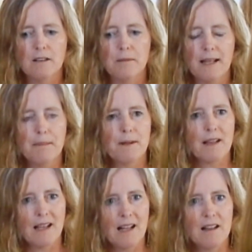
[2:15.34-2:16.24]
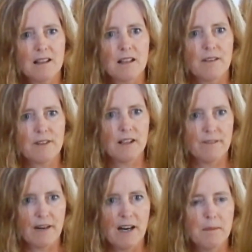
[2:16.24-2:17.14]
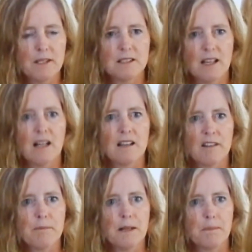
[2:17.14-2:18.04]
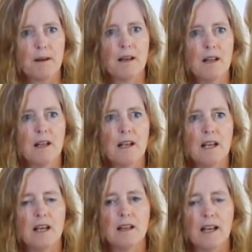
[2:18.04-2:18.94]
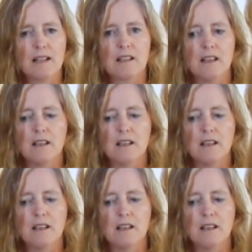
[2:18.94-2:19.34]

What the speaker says: keeping the health of the environment and the health of people at